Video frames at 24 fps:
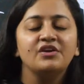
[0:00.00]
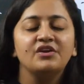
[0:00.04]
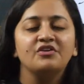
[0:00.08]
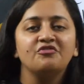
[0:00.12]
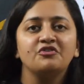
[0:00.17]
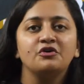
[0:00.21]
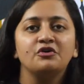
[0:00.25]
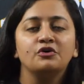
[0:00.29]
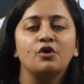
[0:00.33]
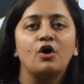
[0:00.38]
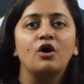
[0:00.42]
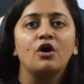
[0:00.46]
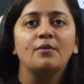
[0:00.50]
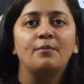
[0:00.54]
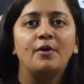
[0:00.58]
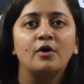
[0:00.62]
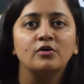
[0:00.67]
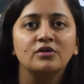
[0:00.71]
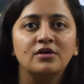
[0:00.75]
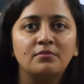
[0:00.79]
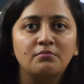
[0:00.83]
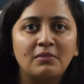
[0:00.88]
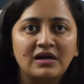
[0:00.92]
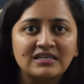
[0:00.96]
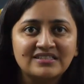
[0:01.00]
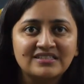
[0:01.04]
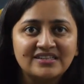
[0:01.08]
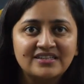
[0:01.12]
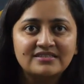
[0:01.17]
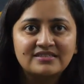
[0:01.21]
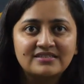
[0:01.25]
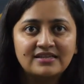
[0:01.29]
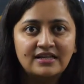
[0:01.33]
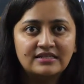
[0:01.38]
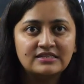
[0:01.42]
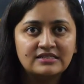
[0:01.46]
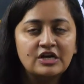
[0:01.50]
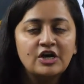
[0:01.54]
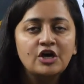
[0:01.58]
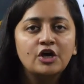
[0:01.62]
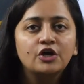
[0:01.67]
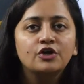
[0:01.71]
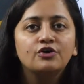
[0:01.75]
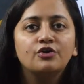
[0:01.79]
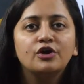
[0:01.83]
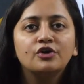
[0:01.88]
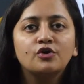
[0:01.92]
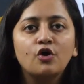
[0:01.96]
even if you talk about the muscle cells
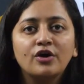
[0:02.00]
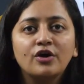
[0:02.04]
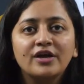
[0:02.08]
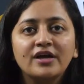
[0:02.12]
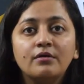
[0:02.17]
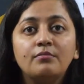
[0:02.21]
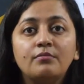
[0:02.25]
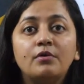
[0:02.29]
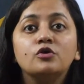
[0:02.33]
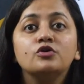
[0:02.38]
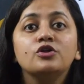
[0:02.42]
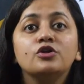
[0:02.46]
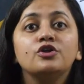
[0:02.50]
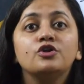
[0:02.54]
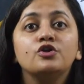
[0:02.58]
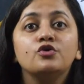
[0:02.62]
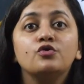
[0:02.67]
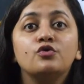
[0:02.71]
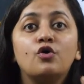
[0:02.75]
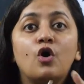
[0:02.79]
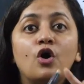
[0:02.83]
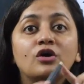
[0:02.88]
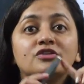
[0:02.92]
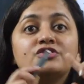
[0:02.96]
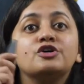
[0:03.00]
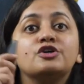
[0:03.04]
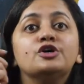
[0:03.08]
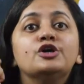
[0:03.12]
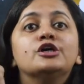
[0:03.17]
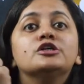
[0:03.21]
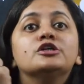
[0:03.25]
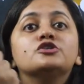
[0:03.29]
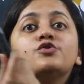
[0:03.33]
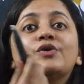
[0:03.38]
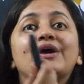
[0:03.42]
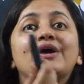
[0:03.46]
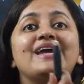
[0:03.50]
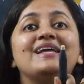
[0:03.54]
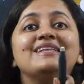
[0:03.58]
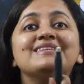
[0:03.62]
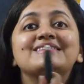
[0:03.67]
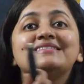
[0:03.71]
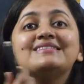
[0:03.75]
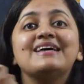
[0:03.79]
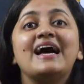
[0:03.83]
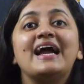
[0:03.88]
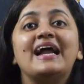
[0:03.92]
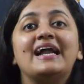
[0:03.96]
you're talking about the neurons so
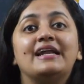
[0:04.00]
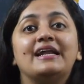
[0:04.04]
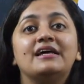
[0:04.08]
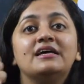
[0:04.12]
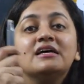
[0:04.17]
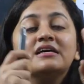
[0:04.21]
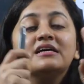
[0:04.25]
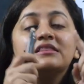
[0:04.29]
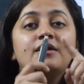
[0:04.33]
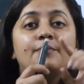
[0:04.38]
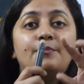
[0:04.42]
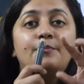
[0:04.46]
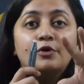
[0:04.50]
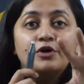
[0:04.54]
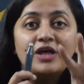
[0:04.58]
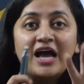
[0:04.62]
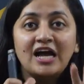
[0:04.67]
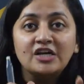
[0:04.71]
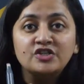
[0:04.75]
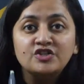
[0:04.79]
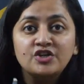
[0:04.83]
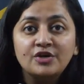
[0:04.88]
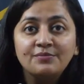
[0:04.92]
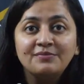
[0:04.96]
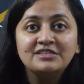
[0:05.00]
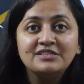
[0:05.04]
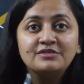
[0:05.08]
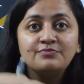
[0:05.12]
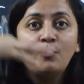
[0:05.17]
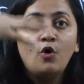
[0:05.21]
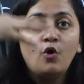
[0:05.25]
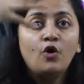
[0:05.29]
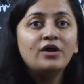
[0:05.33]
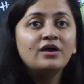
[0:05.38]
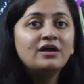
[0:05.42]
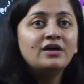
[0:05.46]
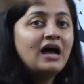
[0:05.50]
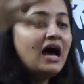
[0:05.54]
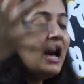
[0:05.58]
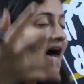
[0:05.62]
inside the potassium is more